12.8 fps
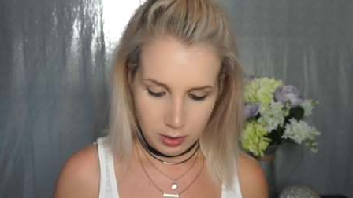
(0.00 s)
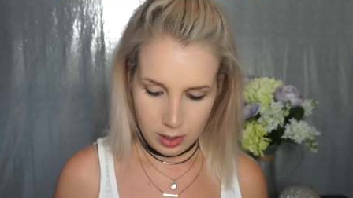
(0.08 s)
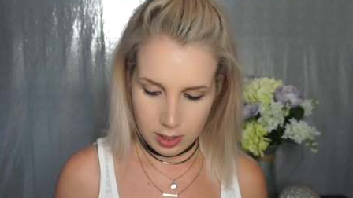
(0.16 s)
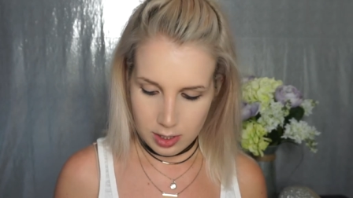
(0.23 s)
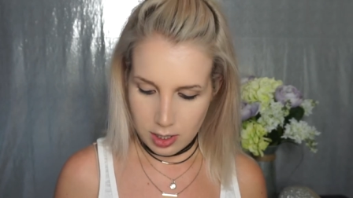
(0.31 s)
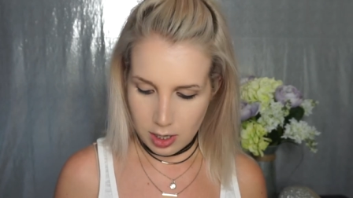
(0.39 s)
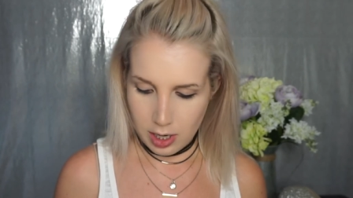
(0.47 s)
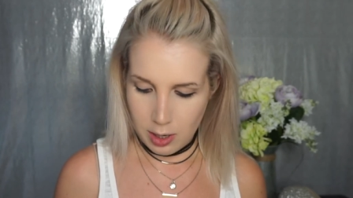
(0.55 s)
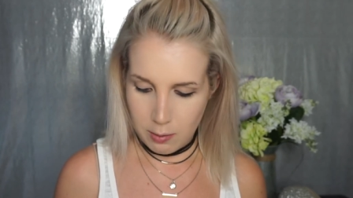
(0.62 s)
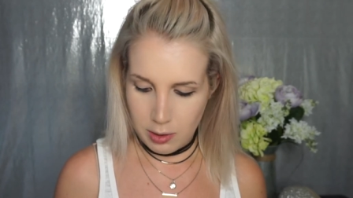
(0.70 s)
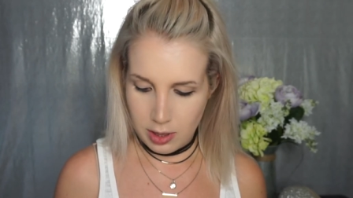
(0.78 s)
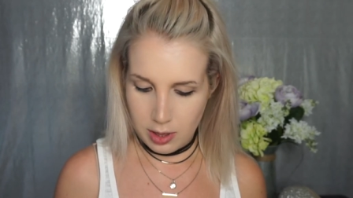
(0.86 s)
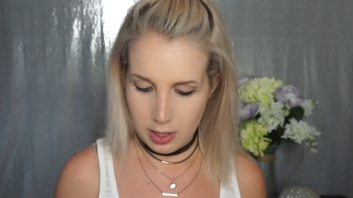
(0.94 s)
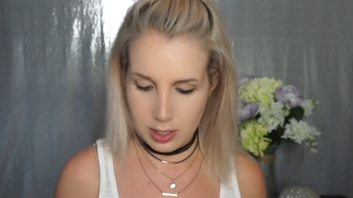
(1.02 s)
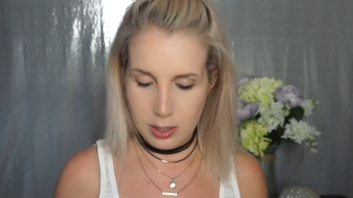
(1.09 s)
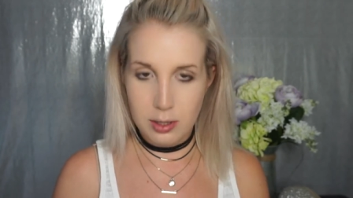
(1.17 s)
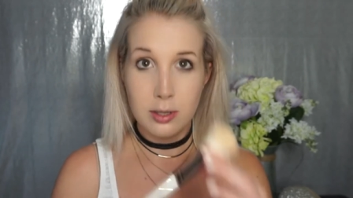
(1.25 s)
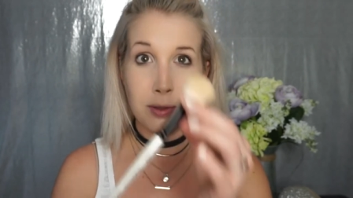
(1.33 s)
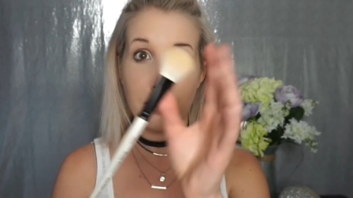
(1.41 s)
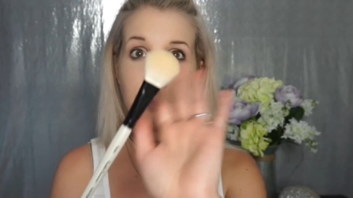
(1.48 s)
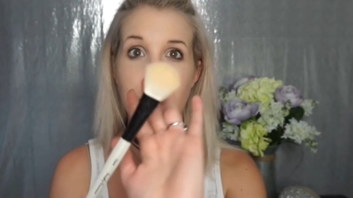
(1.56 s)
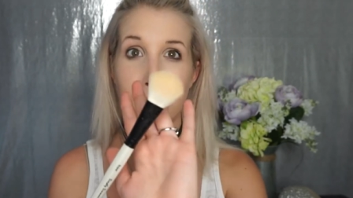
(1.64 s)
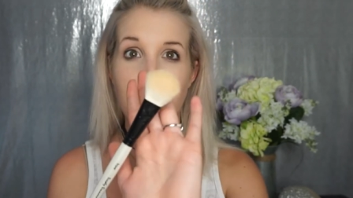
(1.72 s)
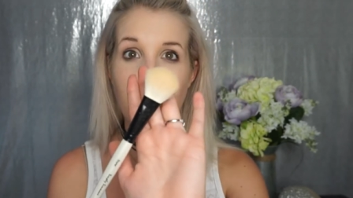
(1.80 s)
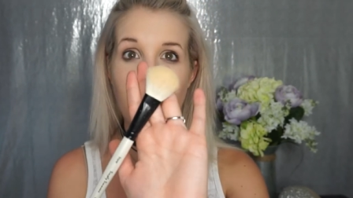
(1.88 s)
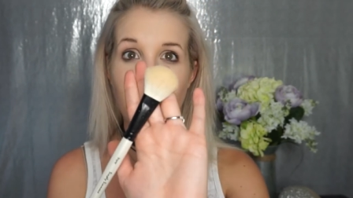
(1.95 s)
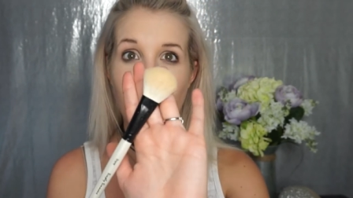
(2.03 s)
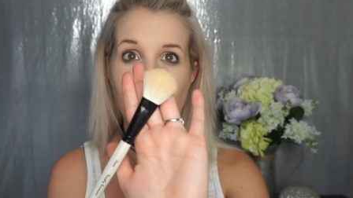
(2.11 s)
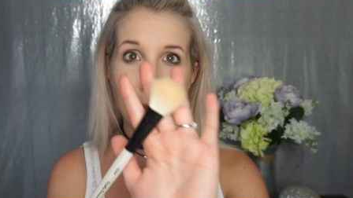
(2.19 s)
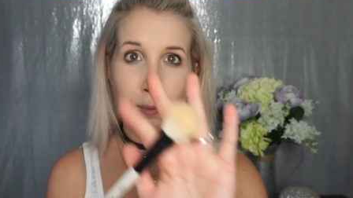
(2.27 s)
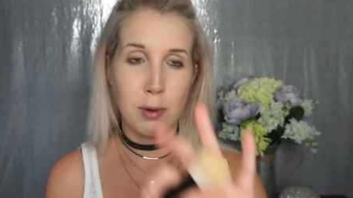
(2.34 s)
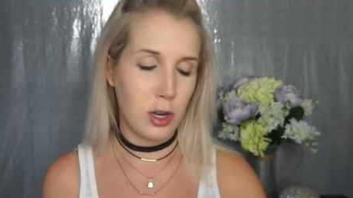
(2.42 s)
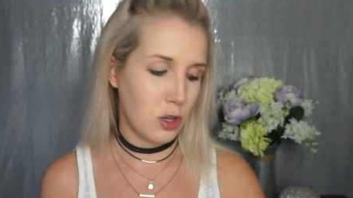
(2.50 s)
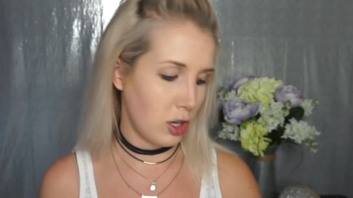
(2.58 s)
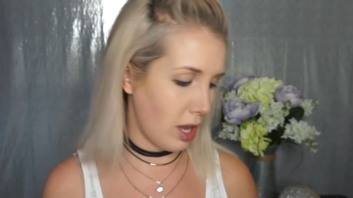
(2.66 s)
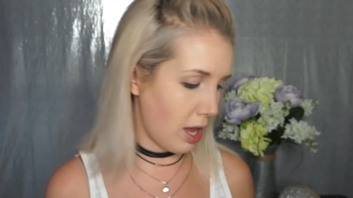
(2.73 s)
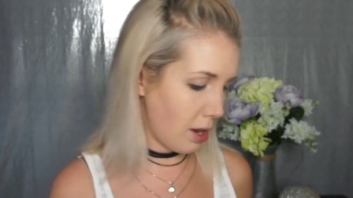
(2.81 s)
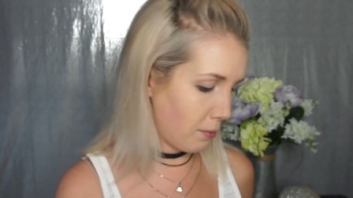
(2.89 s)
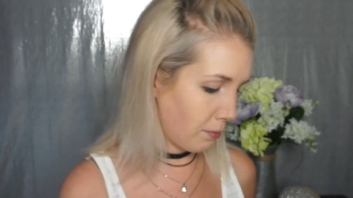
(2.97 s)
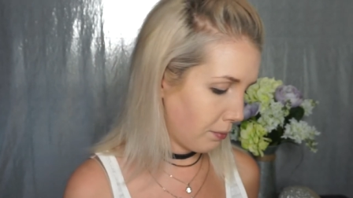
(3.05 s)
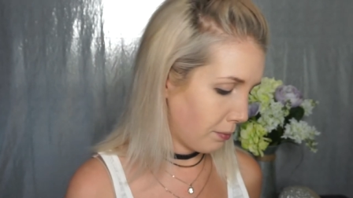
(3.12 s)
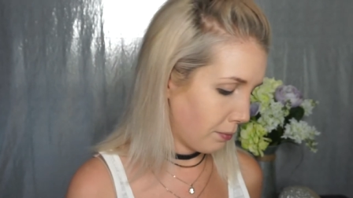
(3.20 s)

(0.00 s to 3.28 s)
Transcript: Let's start out with this big fluffy brush again.